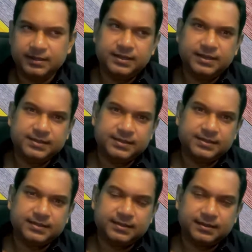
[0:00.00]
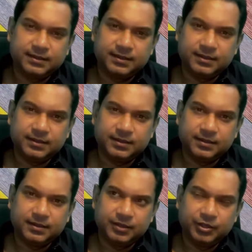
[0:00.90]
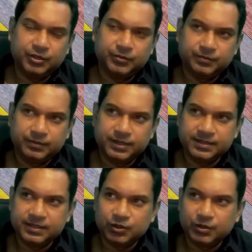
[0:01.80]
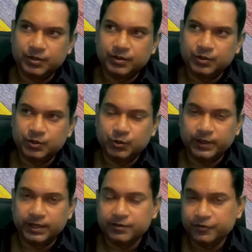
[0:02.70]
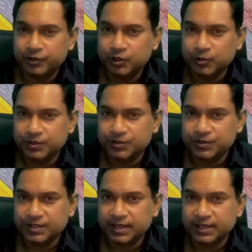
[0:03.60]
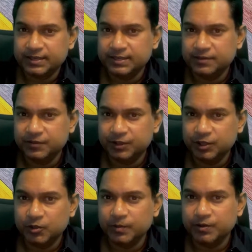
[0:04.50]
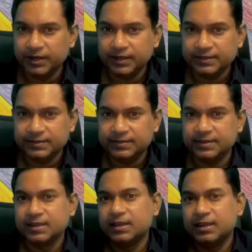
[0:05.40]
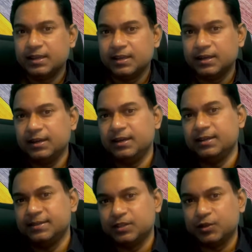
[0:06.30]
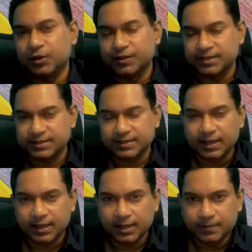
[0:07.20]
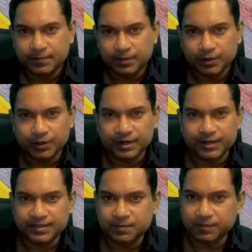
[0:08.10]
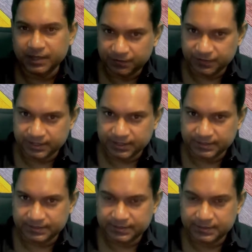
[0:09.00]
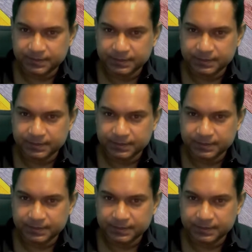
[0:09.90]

Does it, does it do well for human society, for the human race? Does it cause us harm, or does it benefit us?